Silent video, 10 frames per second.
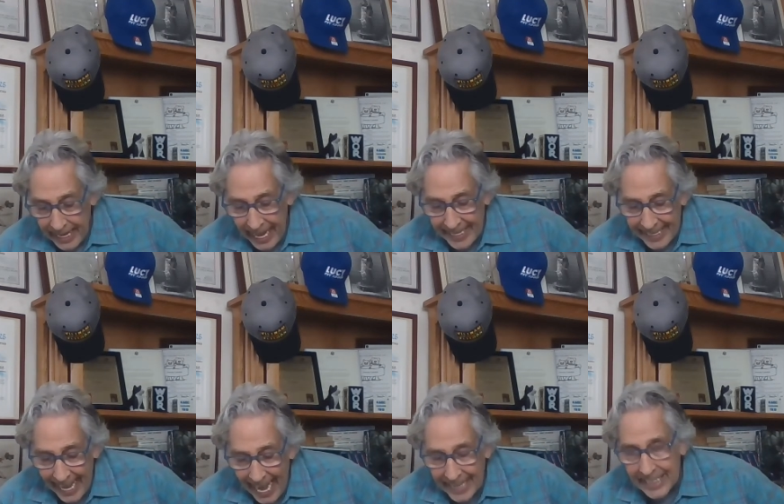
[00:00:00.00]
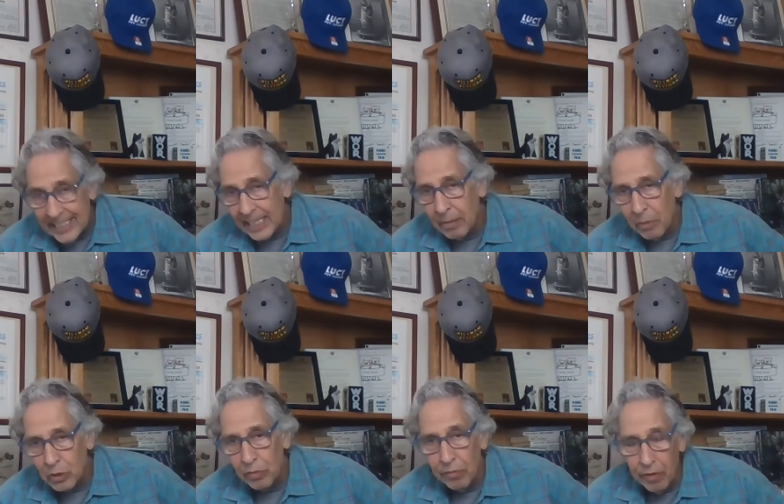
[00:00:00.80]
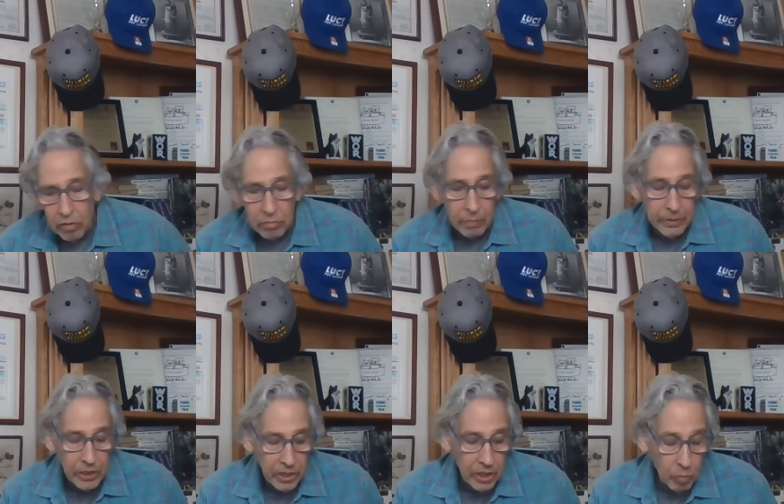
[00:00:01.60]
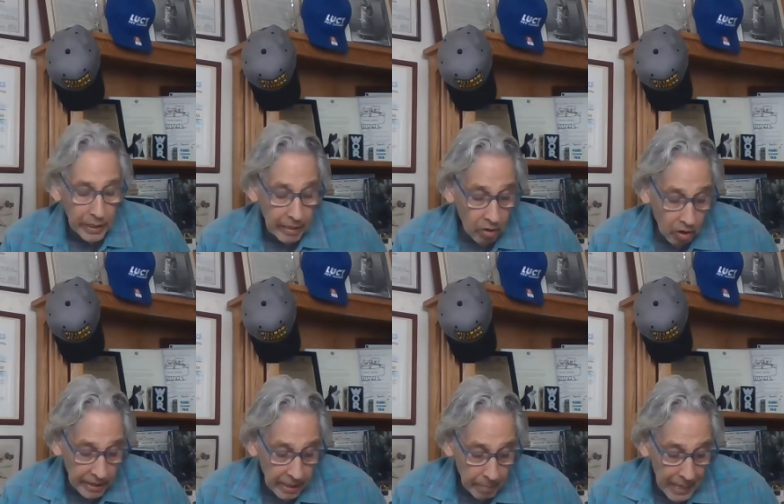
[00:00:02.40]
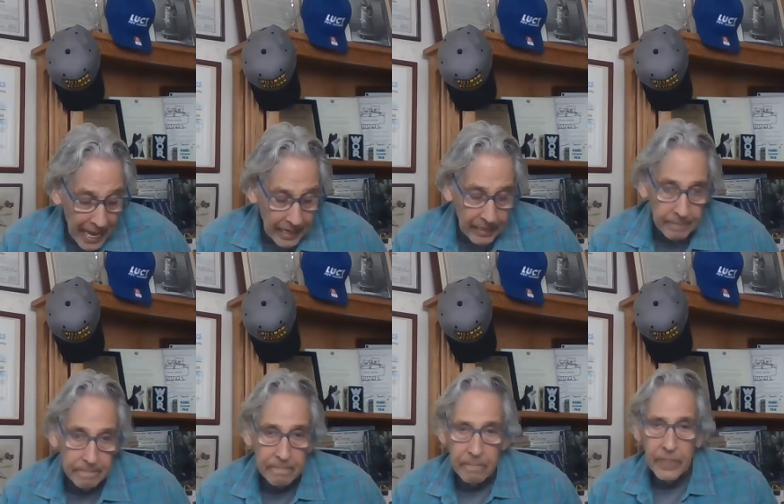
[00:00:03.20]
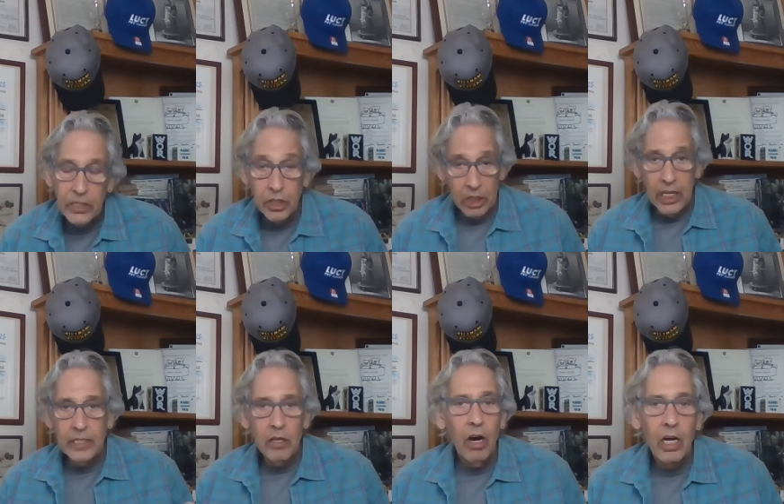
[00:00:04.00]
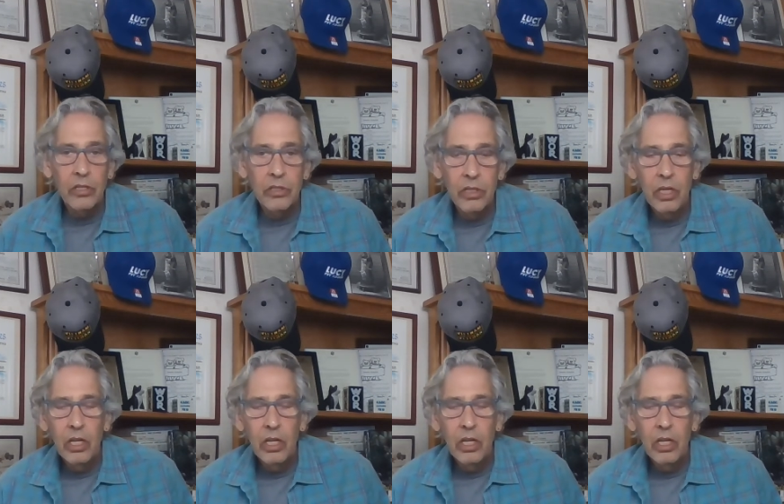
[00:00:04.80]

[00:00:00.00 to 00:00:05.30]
A cat is at the most vulnerable position when they're on their back, just like dogs.